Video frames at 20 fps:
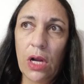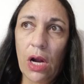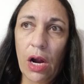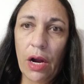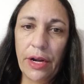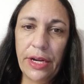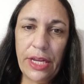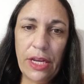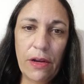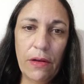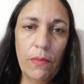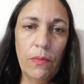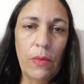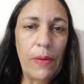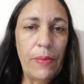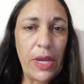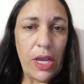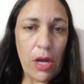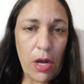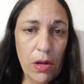
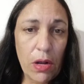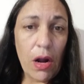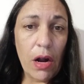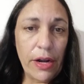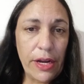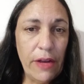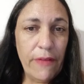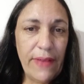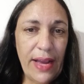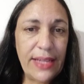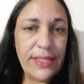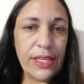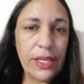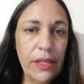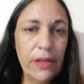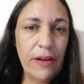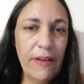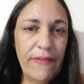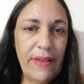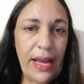what we call
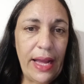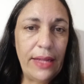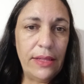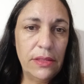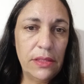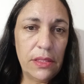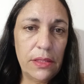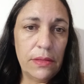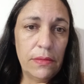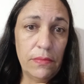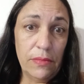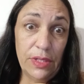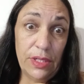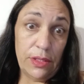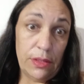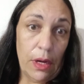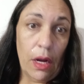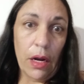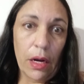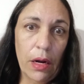cardiovascular events,
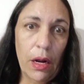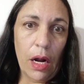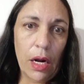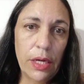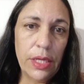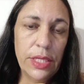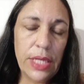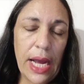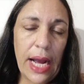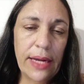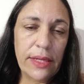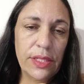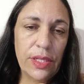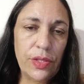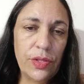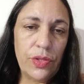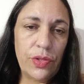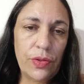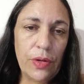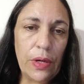which are heart attacks
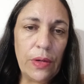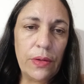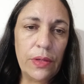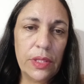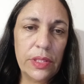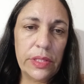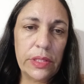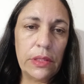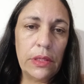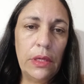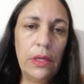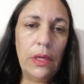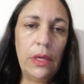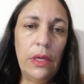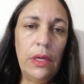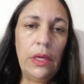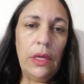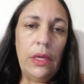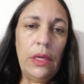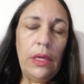and strokes.
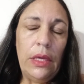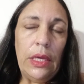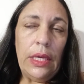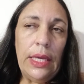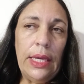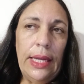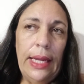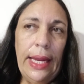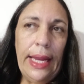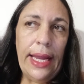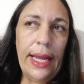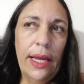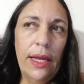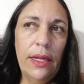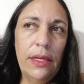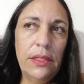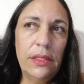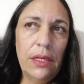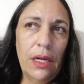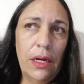
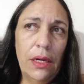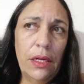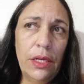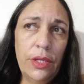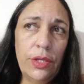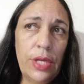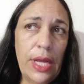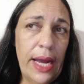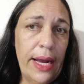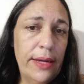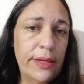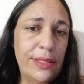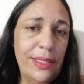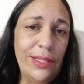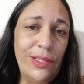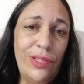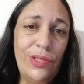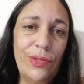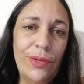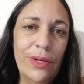And heart attacks
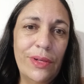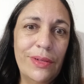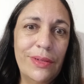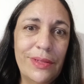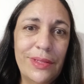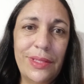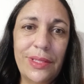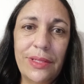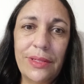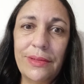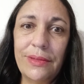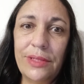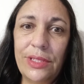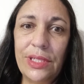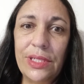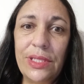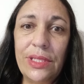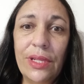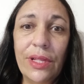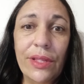and strokes,
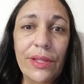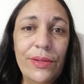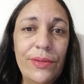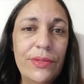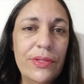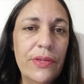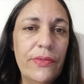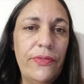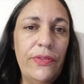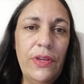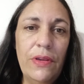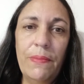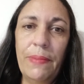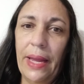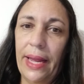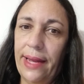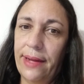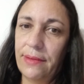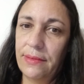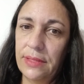just to lose a few
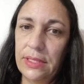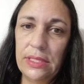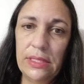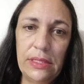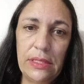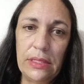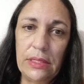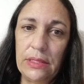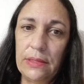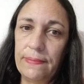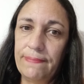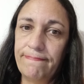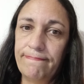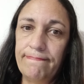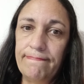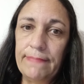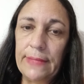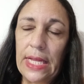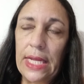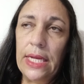pounds.
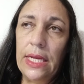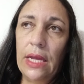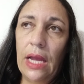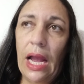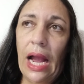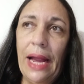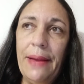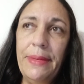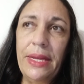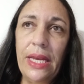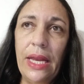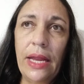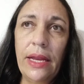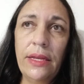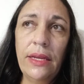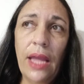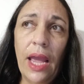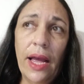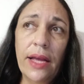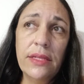
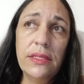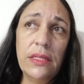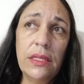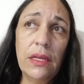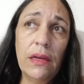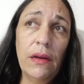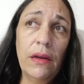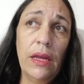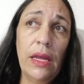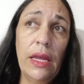And yes,